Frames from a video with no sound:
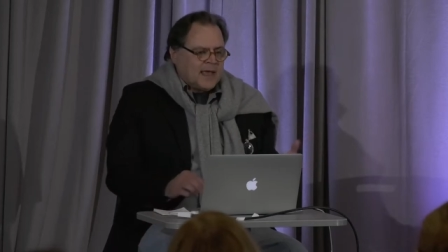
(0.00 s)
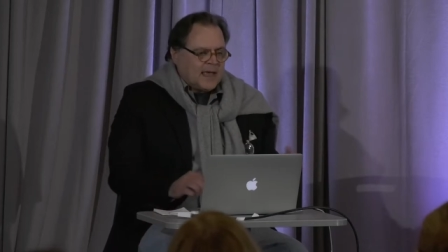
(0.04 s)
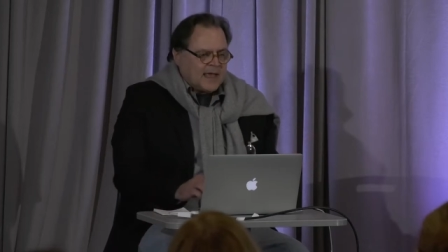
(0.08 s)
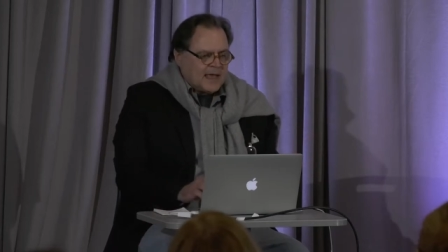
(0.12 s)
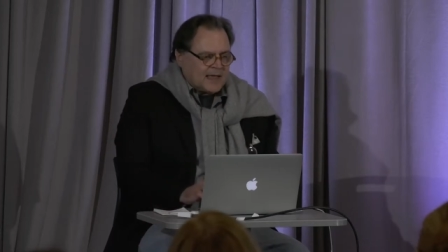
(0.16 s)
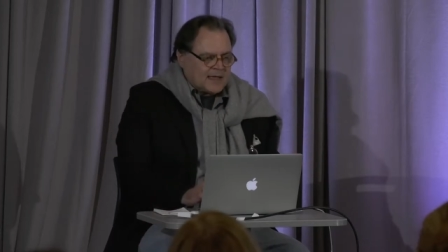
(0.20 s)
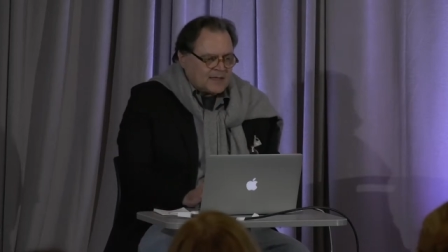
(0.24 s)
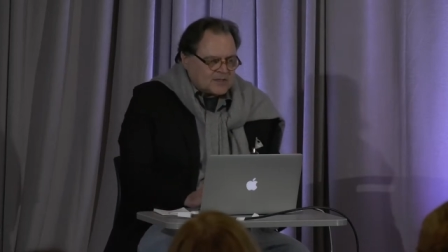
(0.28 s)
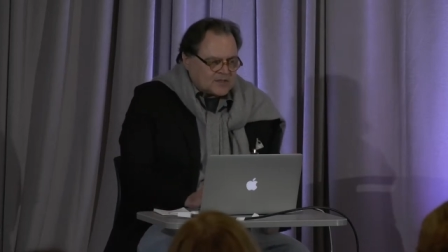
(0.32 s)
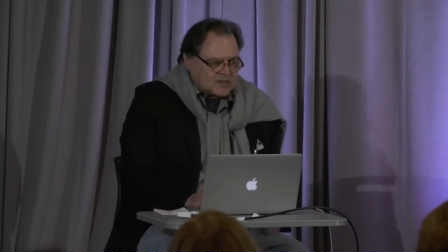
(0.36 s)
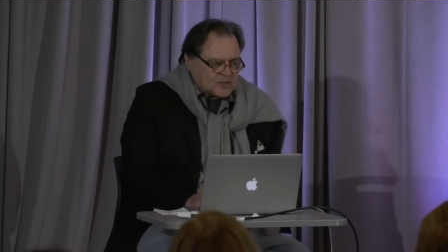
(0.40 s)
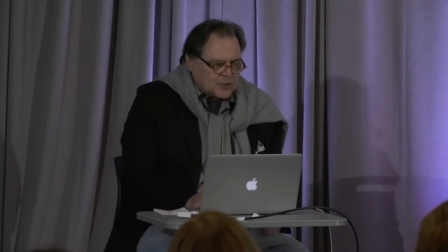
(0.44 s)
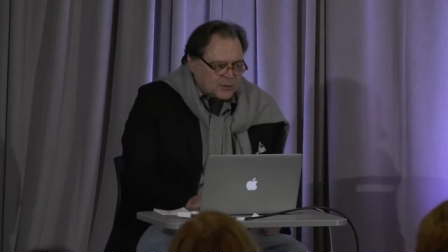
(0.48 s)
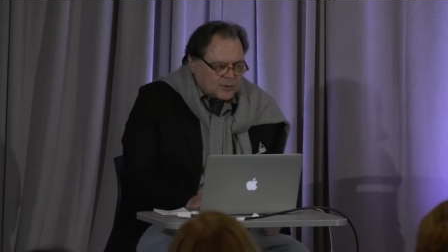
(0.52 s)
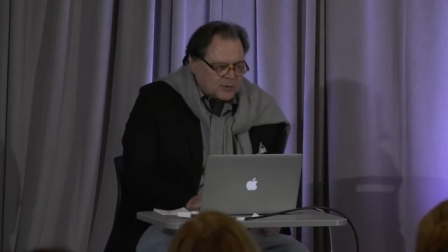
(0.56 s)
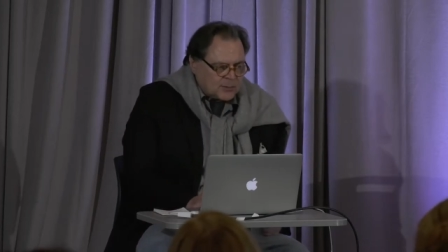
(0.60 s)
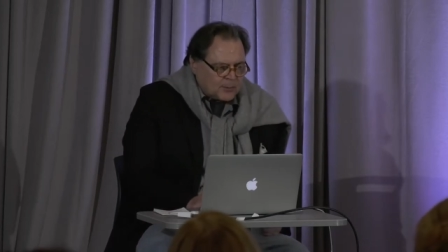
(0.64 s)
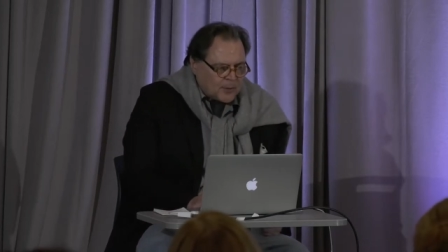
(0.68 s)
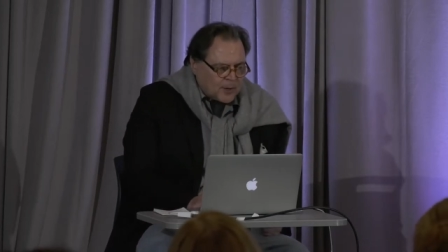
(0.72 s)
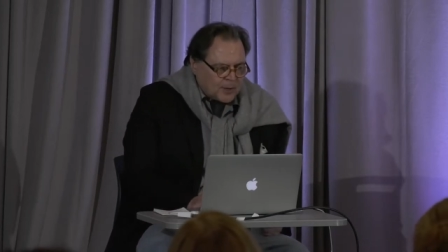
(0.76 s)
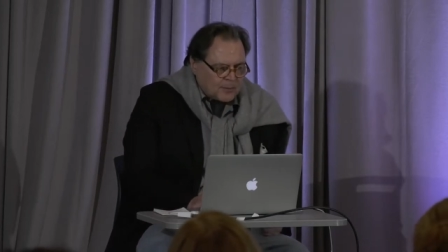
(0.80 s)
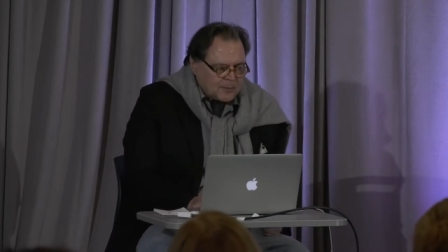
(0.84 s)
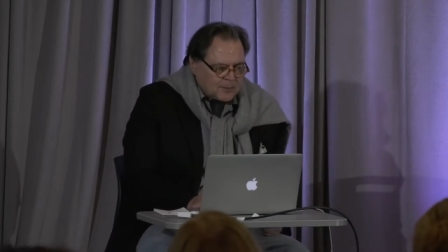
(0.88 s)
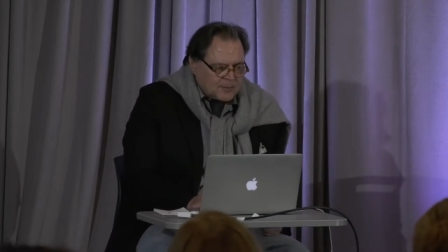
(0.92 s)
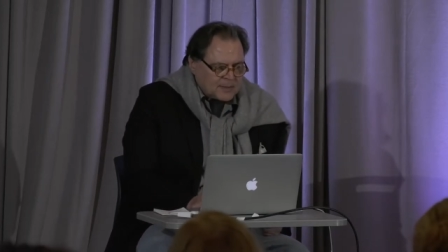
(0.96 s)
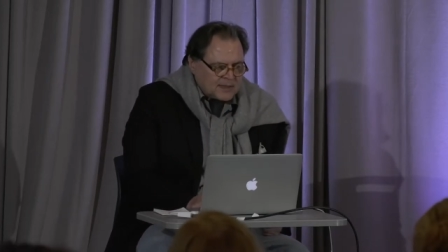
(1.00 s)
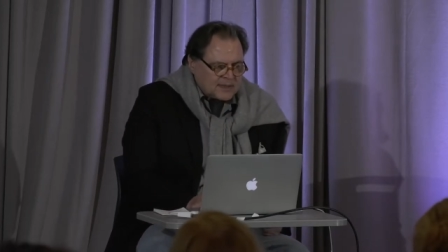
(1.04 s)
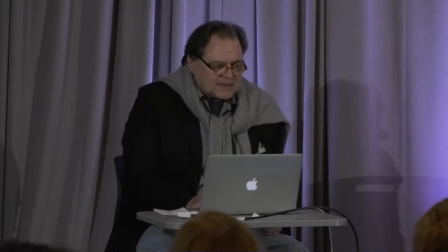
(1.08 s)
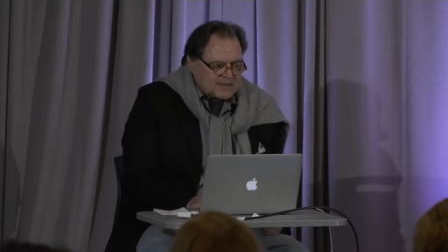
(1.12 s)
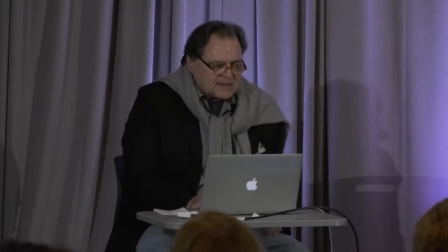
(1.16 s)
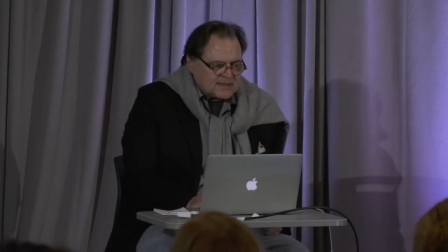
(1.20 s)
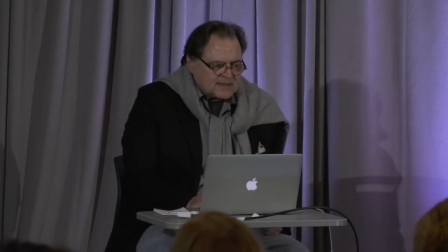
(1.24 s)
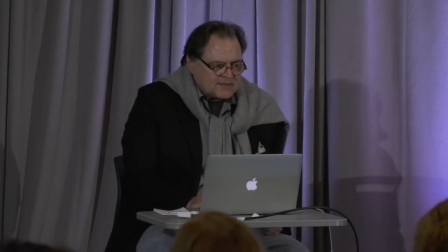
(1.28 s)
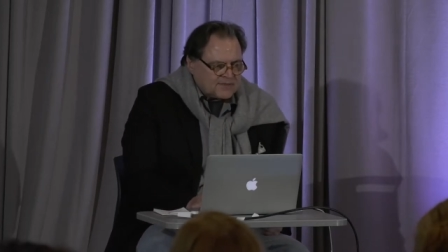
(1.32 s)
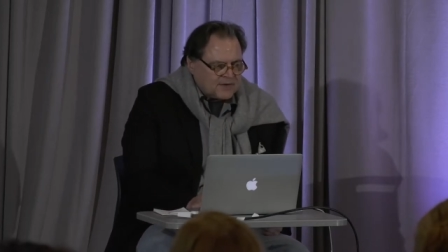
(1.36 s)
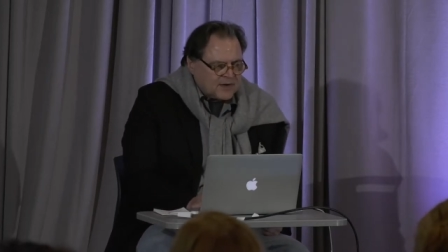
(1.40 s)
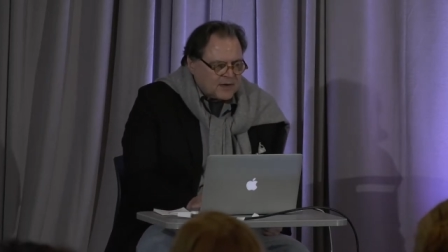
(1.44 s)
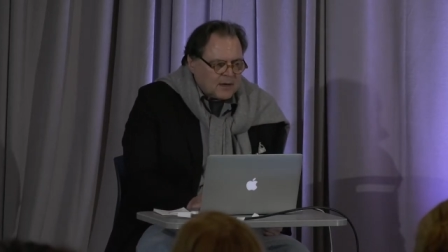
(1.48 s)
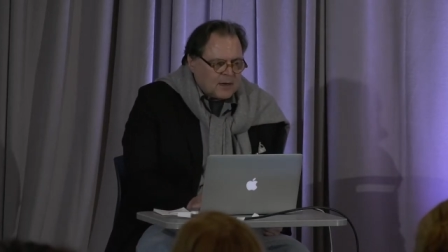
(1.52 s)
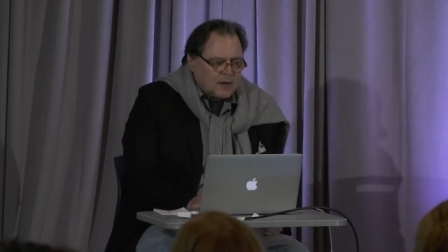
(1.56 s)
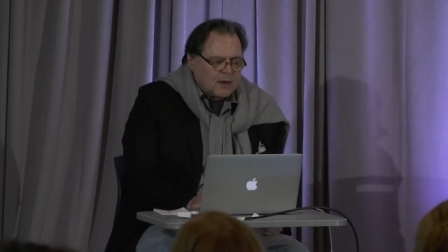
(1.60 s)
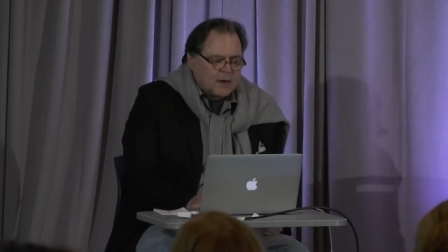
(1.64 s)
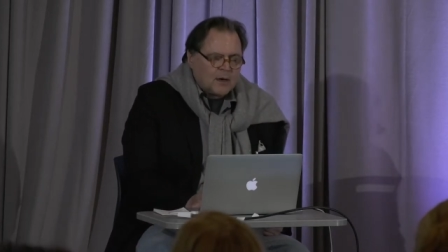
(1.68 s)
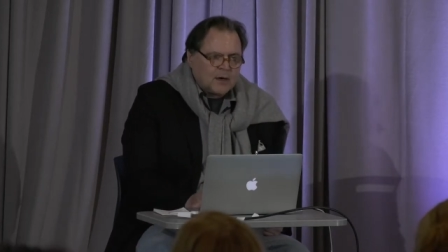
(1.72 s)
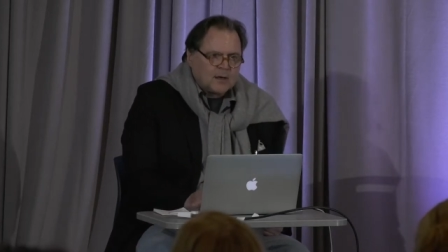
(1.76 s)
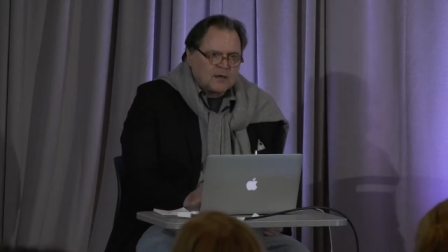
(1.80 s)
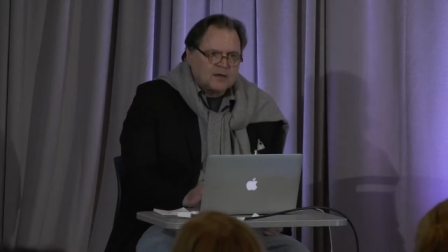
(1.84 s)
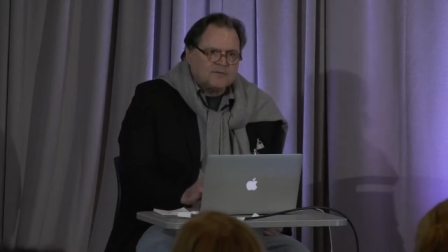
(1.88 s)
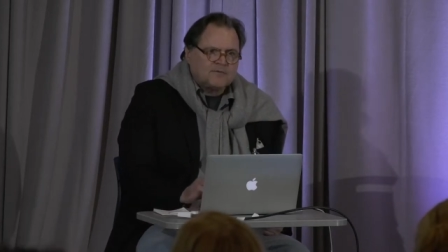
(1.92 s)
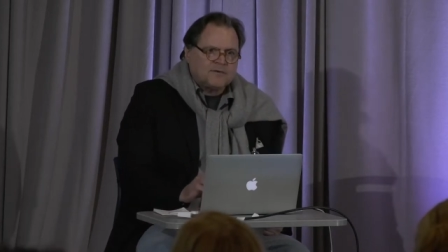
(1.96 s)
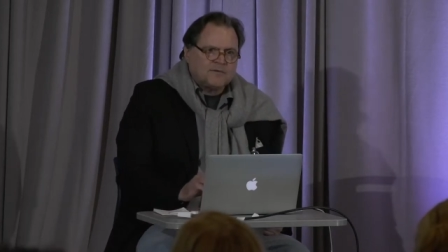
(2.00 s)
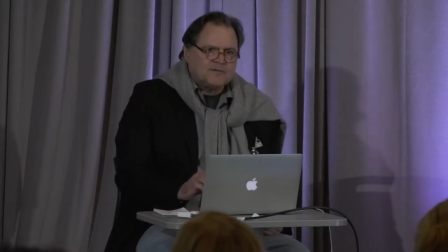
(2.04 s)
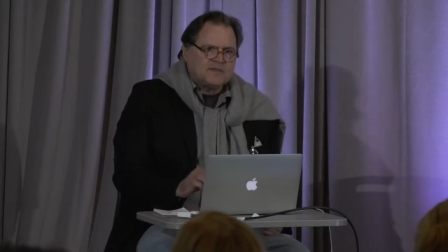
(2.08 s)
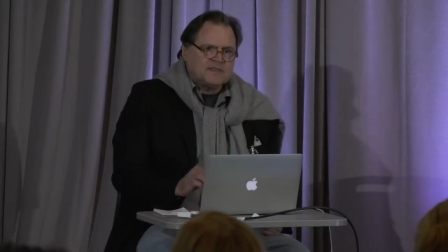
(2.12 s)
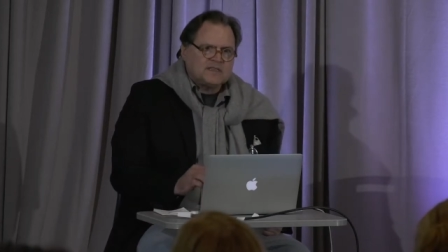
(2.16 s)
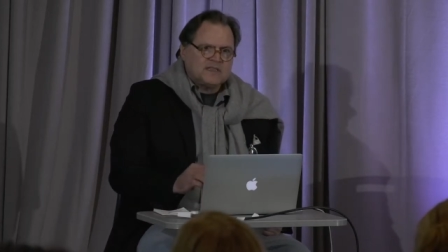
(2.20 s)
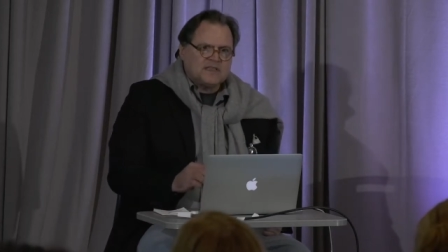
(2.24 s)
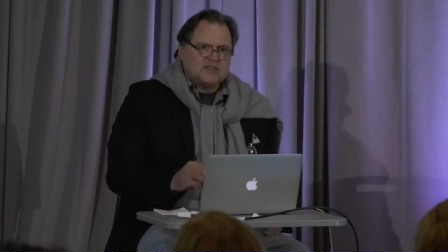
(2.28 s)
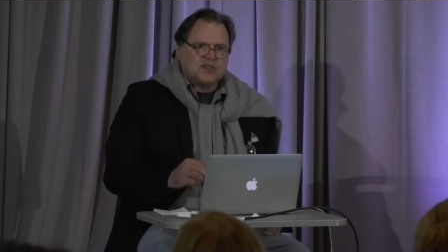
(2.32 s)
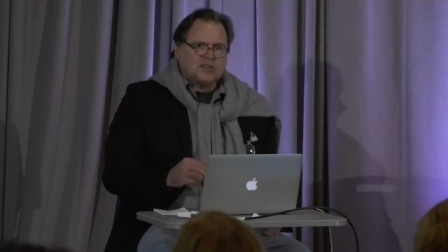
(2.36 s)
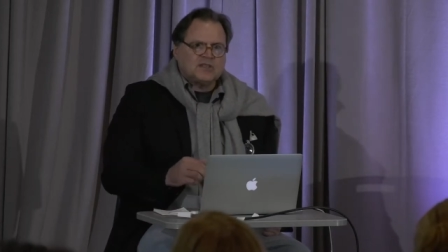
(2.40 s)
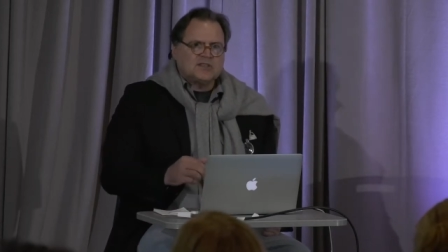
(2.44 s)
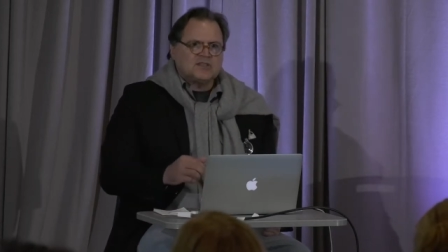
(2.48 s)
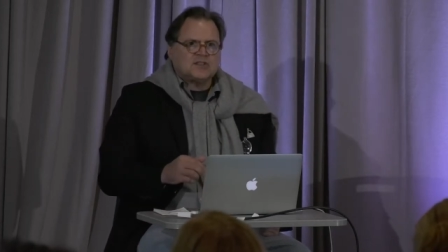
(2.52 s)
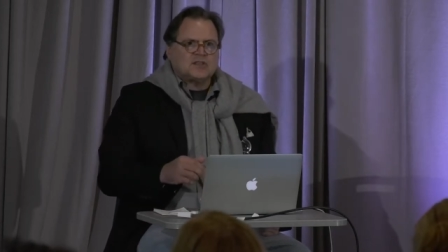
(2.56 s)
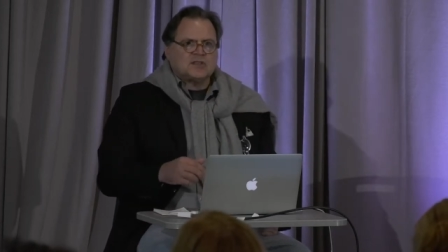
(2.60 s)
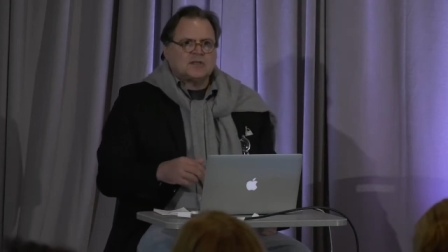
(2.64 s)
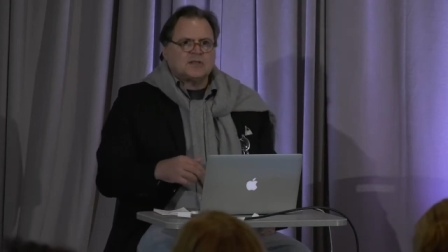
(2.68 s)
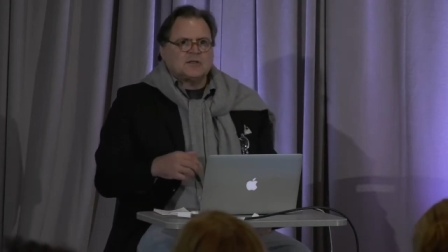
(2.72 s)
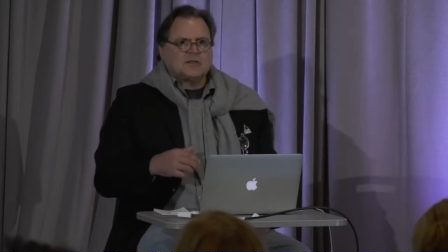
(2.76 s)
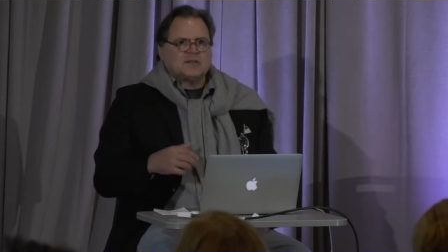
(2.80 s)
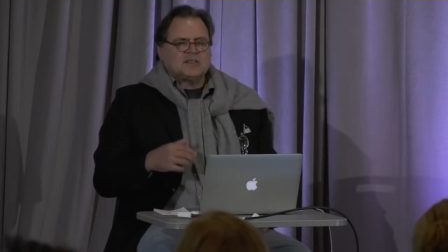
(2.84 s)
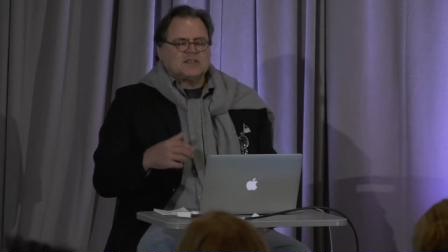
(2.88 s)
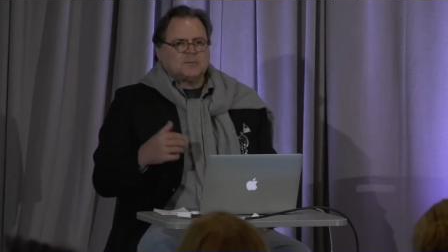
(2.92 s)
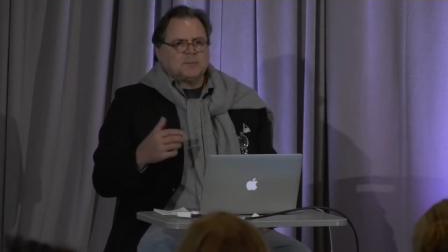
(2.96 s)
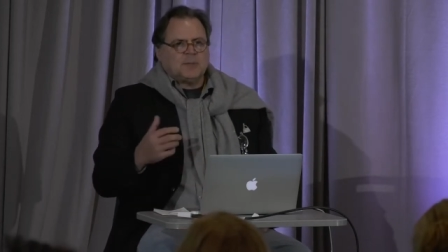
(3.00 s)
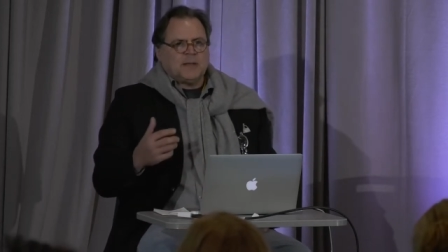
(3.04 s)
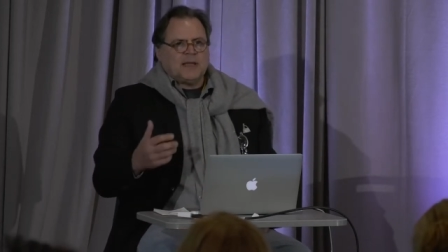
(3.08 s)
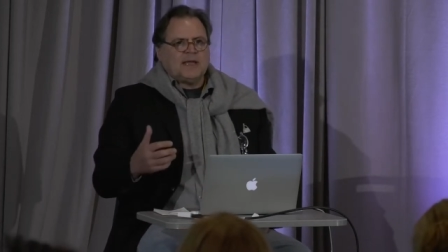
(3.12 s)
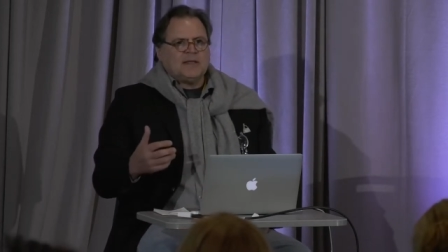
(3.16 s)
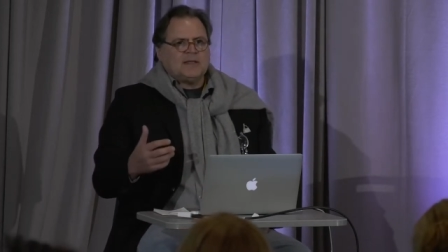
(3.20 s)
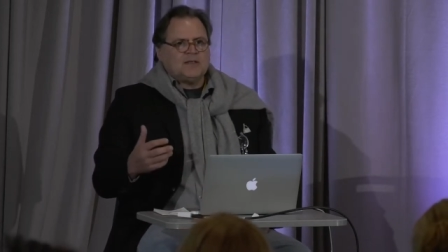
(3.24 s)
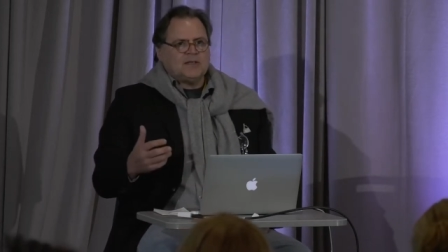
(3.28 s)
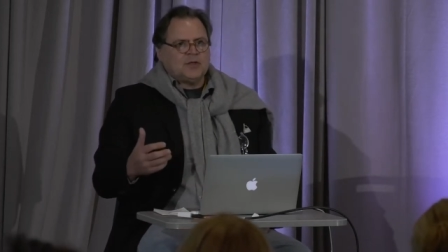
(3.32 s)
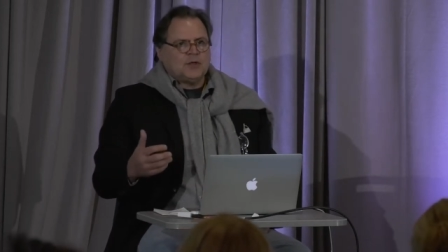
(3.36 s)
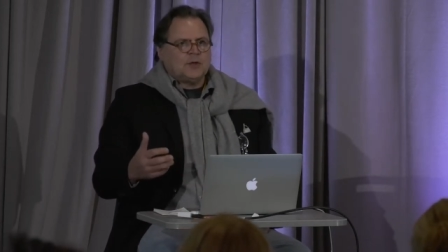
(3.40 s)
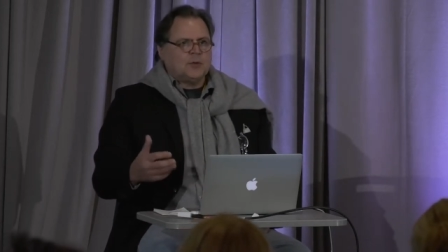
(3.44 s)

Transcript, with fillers: And so the problem is, it's very hard for physicians to explain to